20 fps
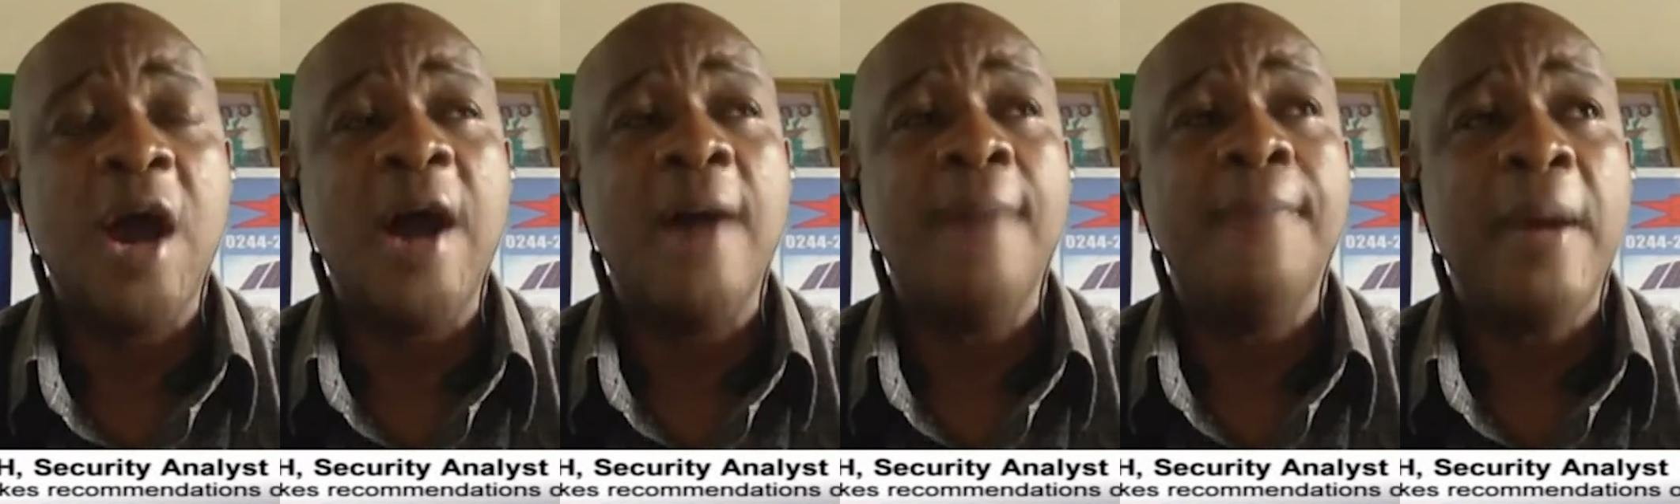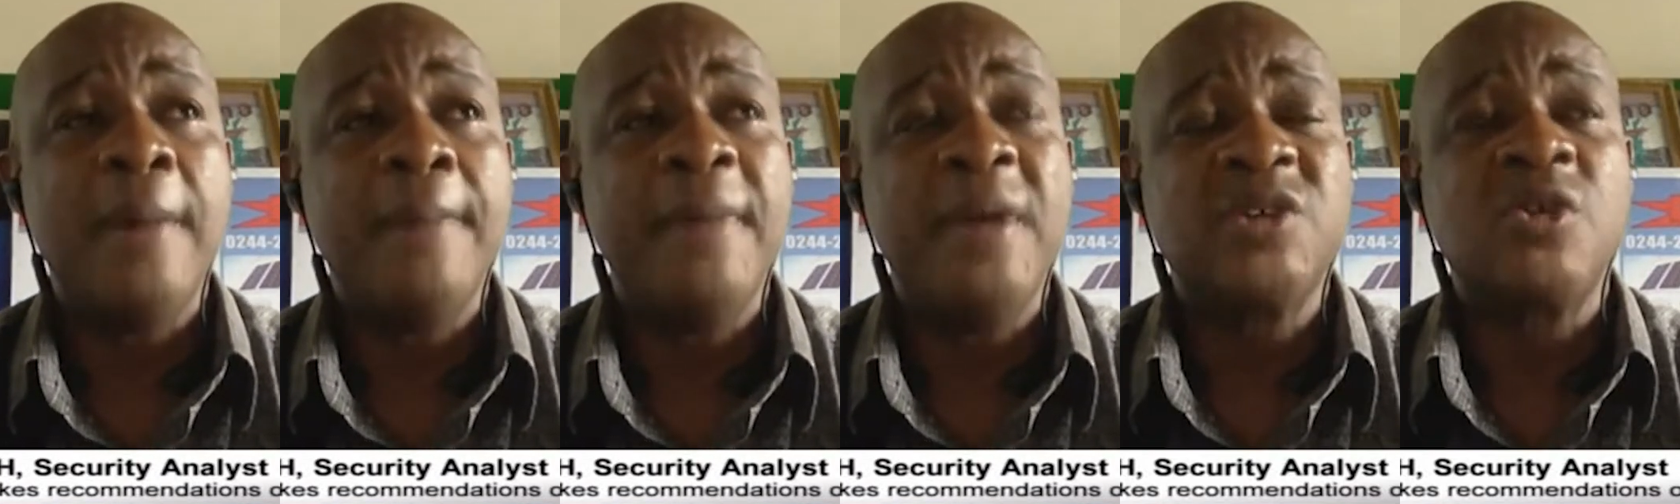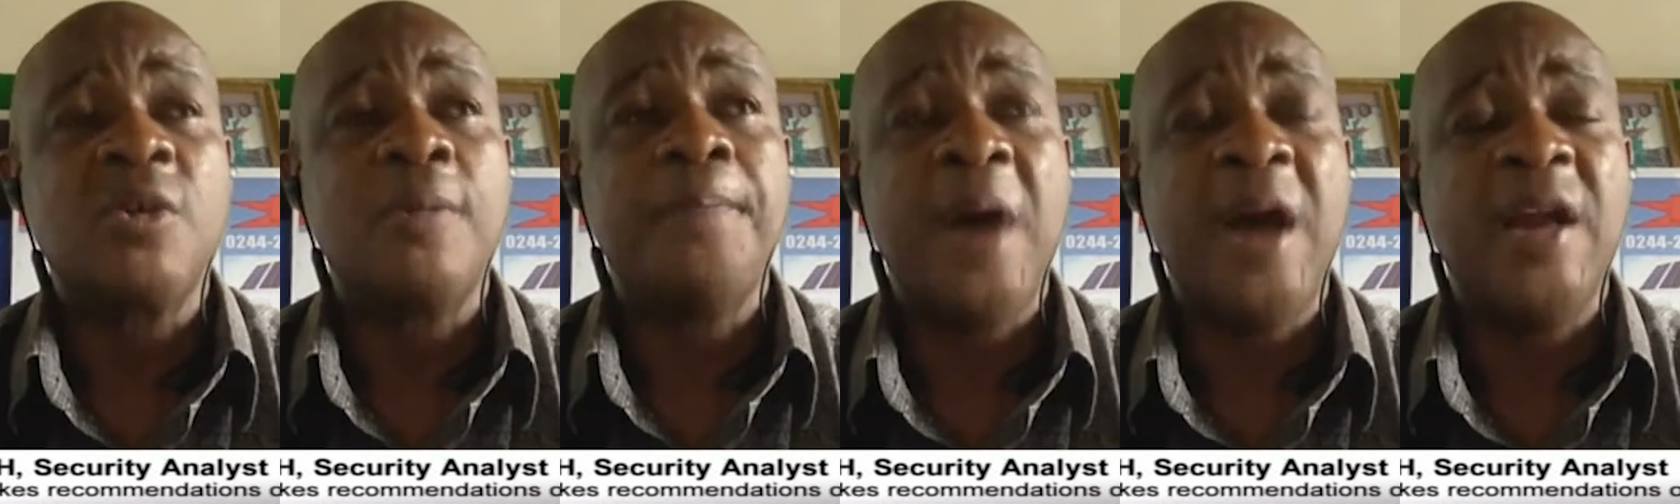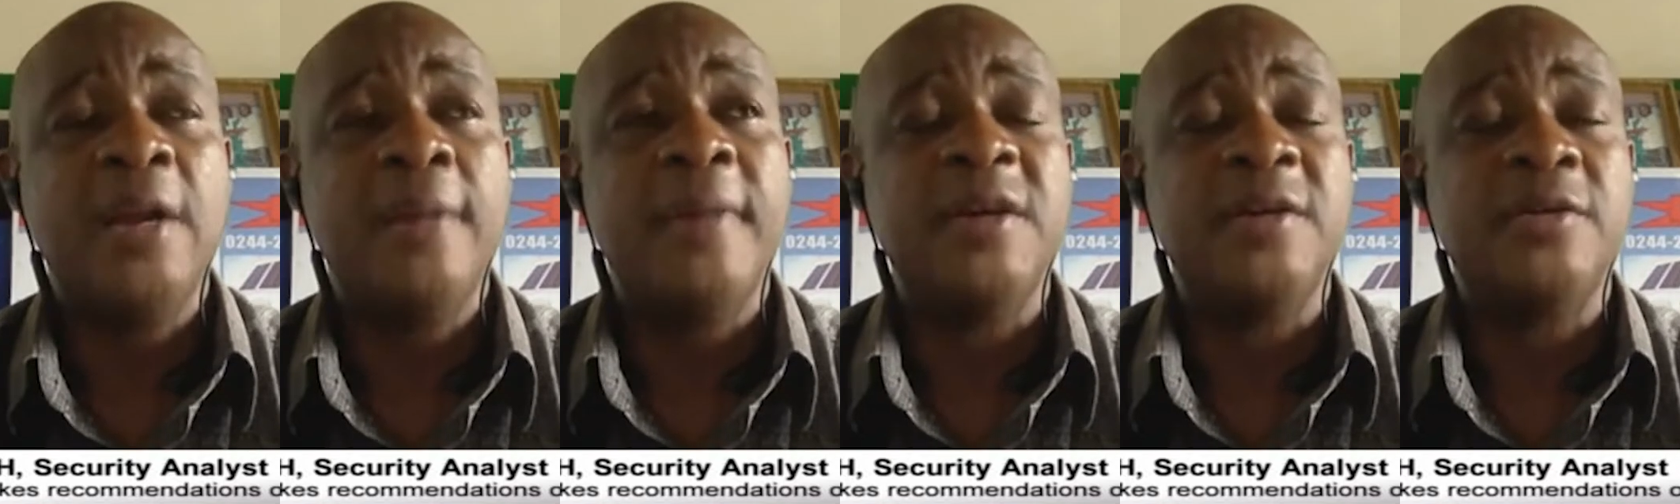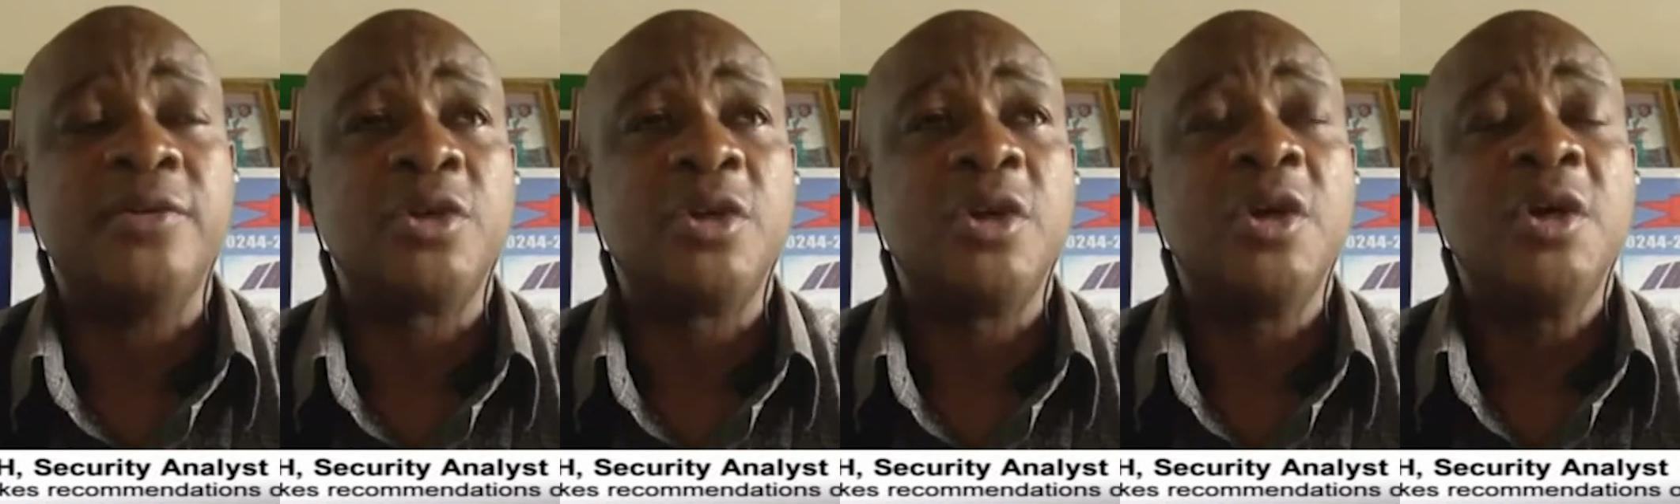our members of
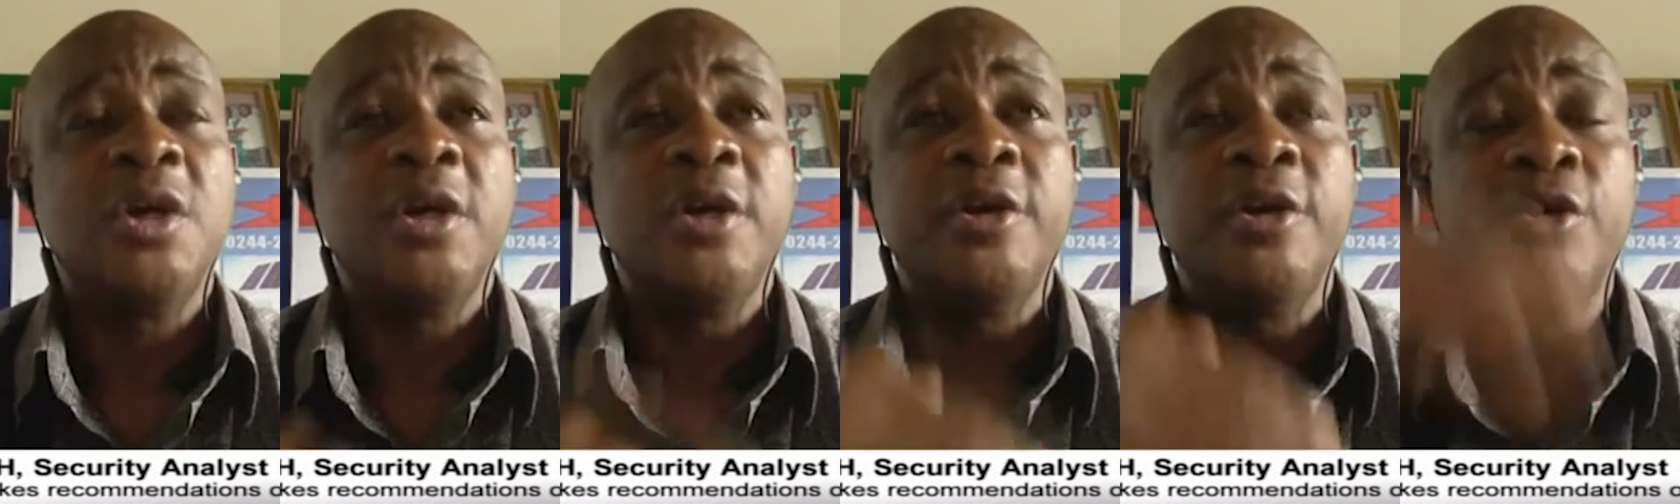parliament, mm.